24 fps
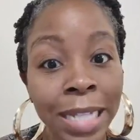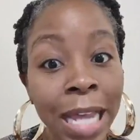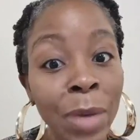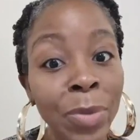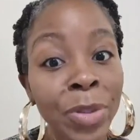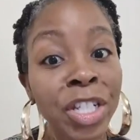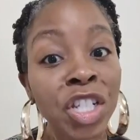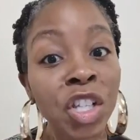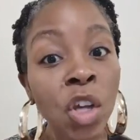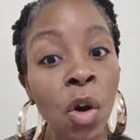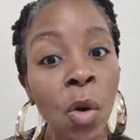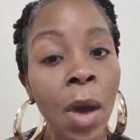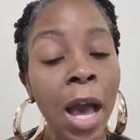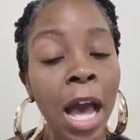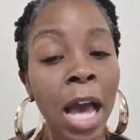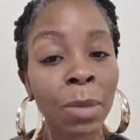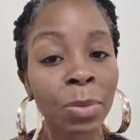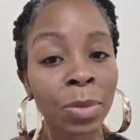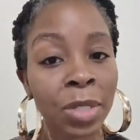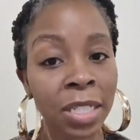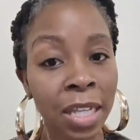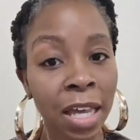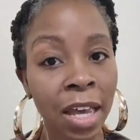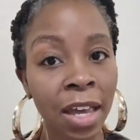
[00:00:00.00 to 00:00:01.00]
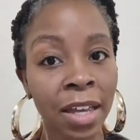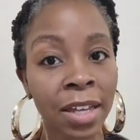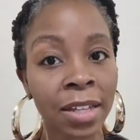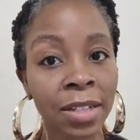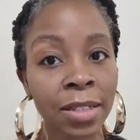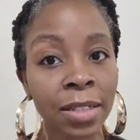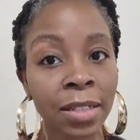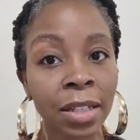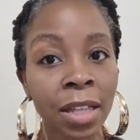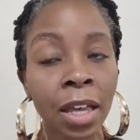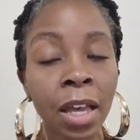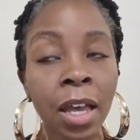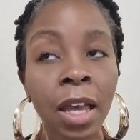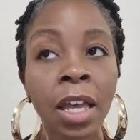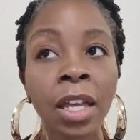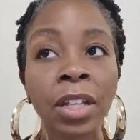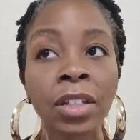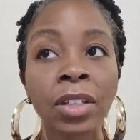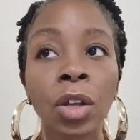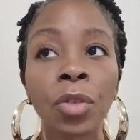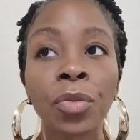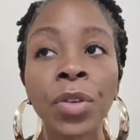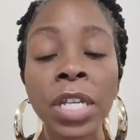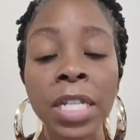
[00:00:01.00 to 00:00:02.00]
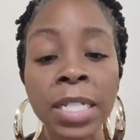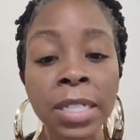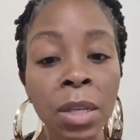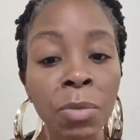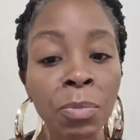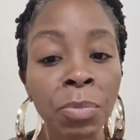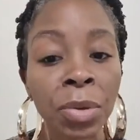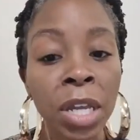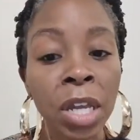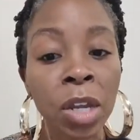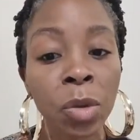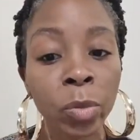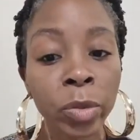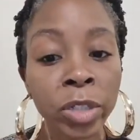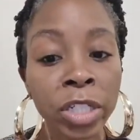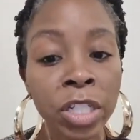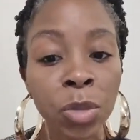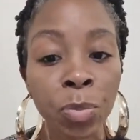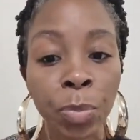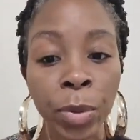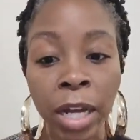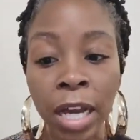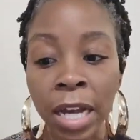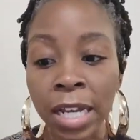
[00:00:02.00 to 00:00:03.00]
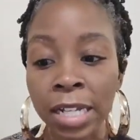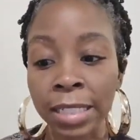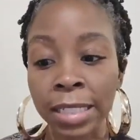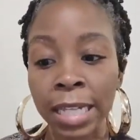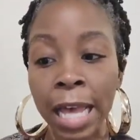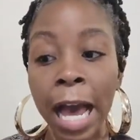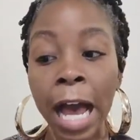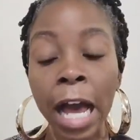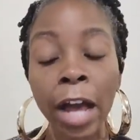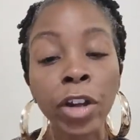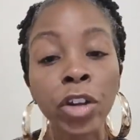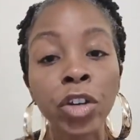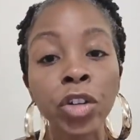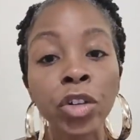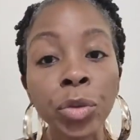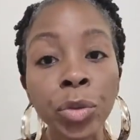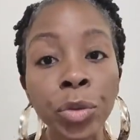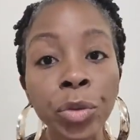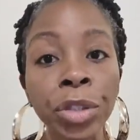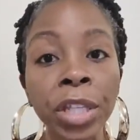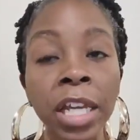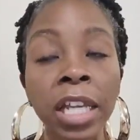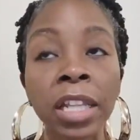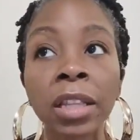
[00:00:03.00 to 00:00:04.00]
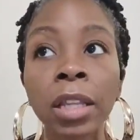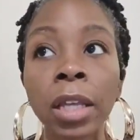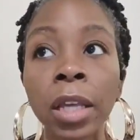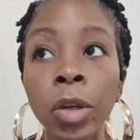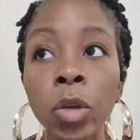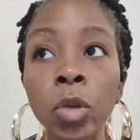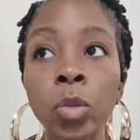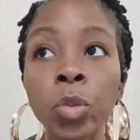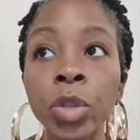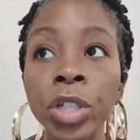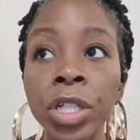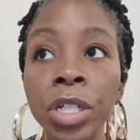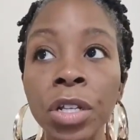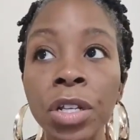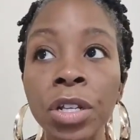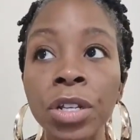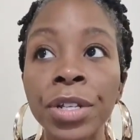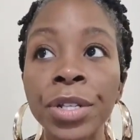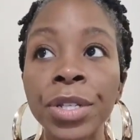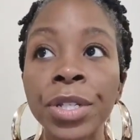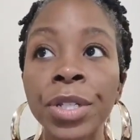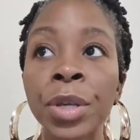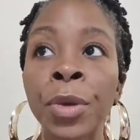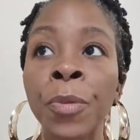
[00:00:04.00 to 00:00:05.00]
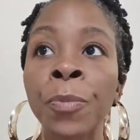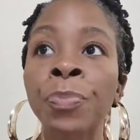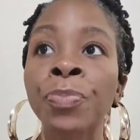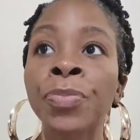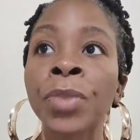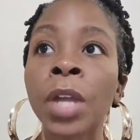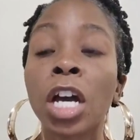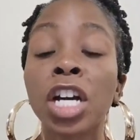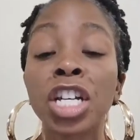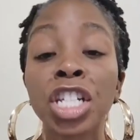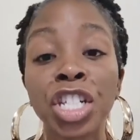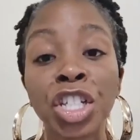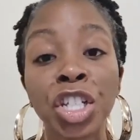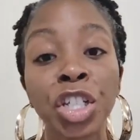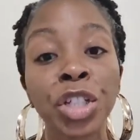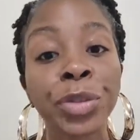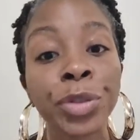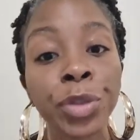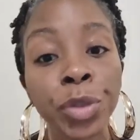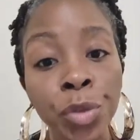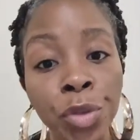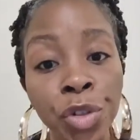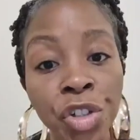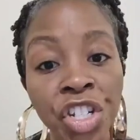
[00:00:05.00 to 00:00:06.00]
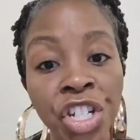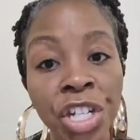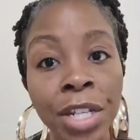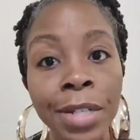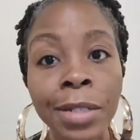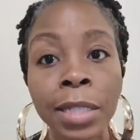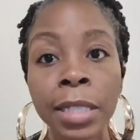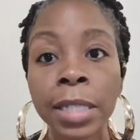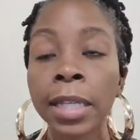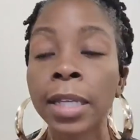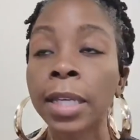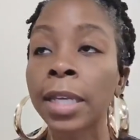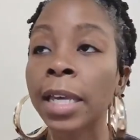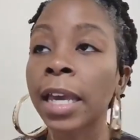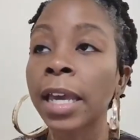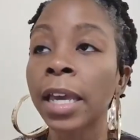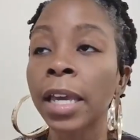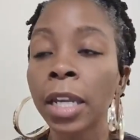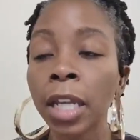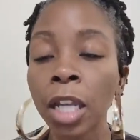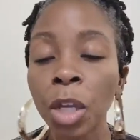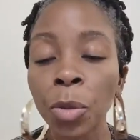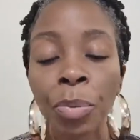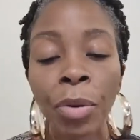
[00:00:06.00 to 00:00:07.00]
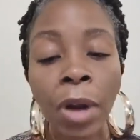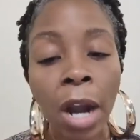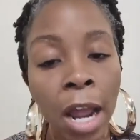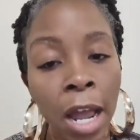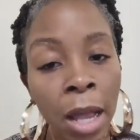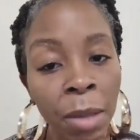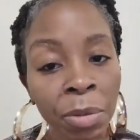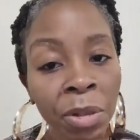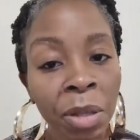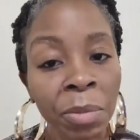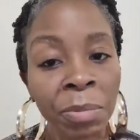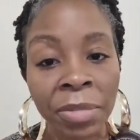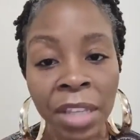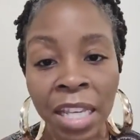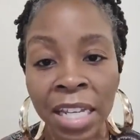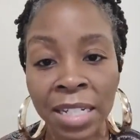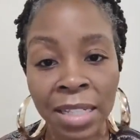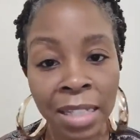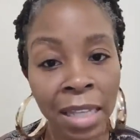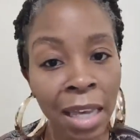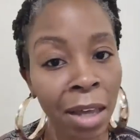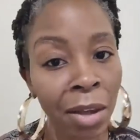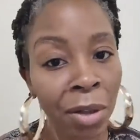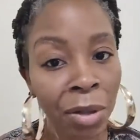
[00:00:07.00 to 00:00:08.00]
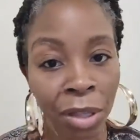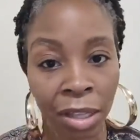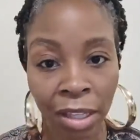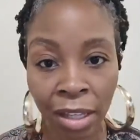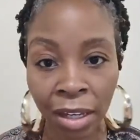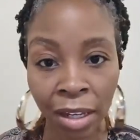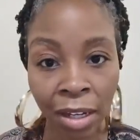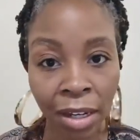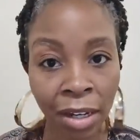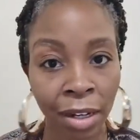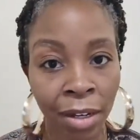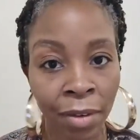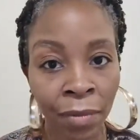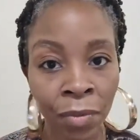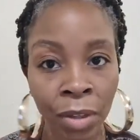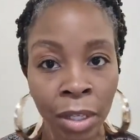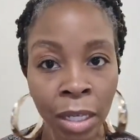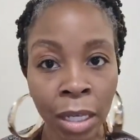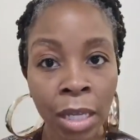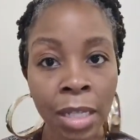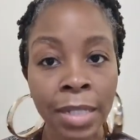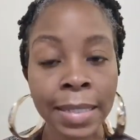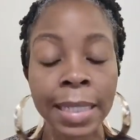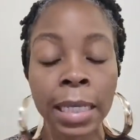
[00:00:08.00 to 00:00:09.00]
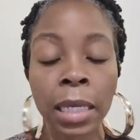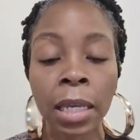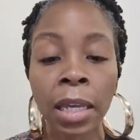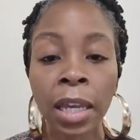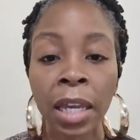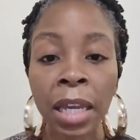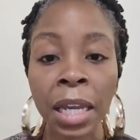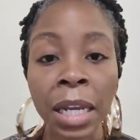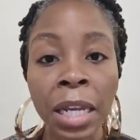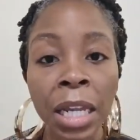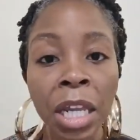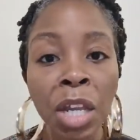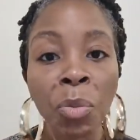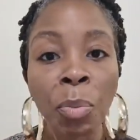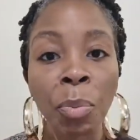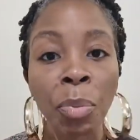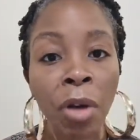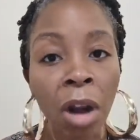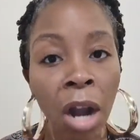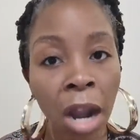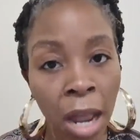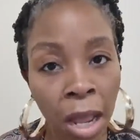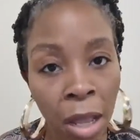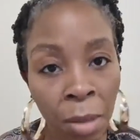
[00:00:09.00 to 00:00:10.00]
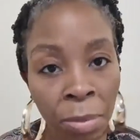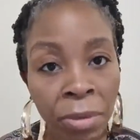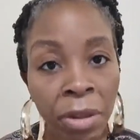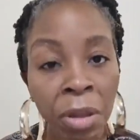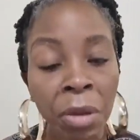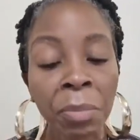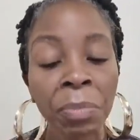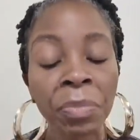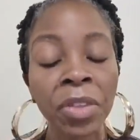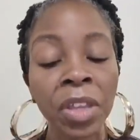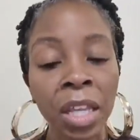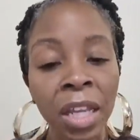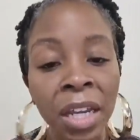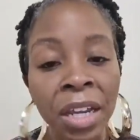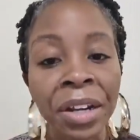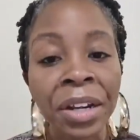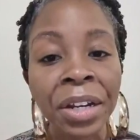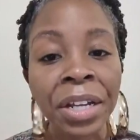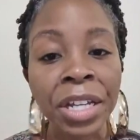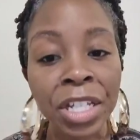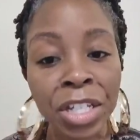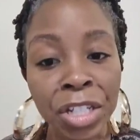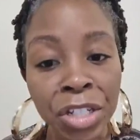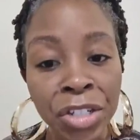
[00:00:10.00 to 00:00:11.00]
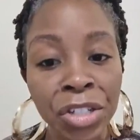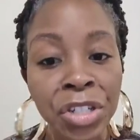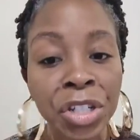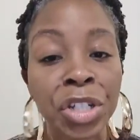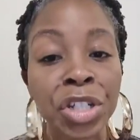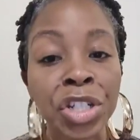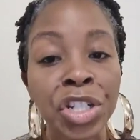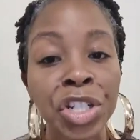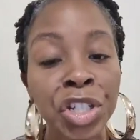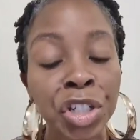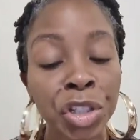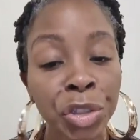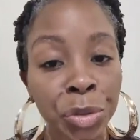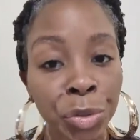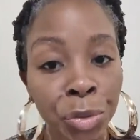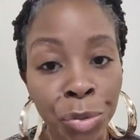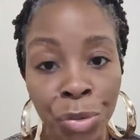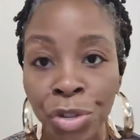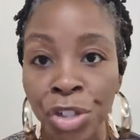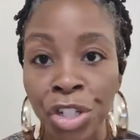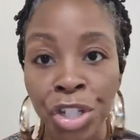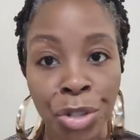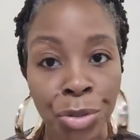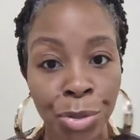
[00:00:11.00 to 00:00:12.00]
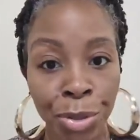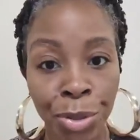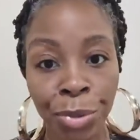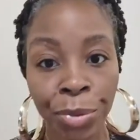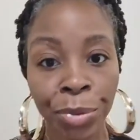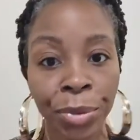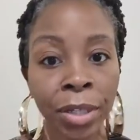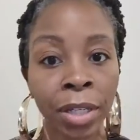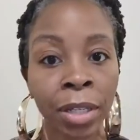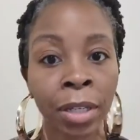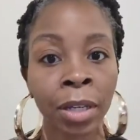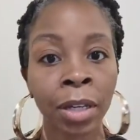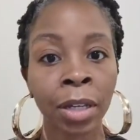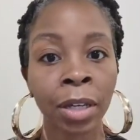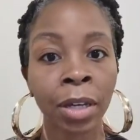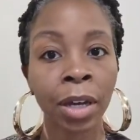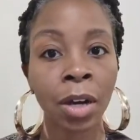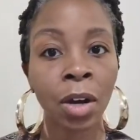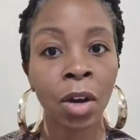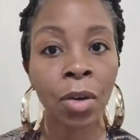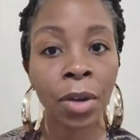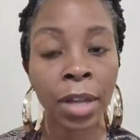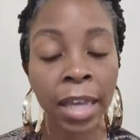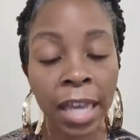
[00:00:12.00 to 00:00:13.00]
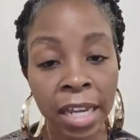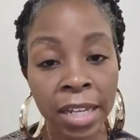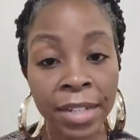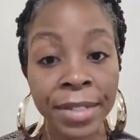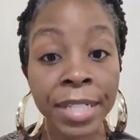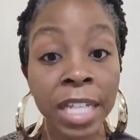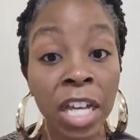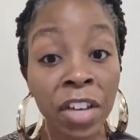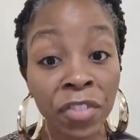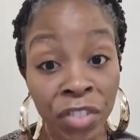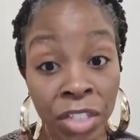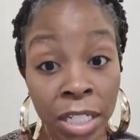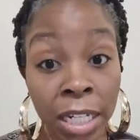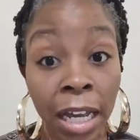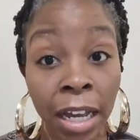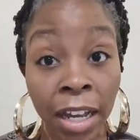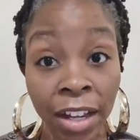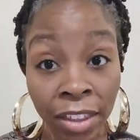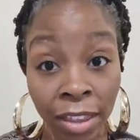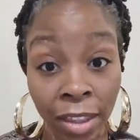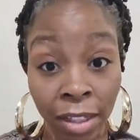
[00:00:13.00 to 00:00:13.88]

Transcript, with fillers: I was so obsessed. The reason being was because I knew that there was a solution to any problem that's out there. To any problem, there is a solution to it okay, except for death.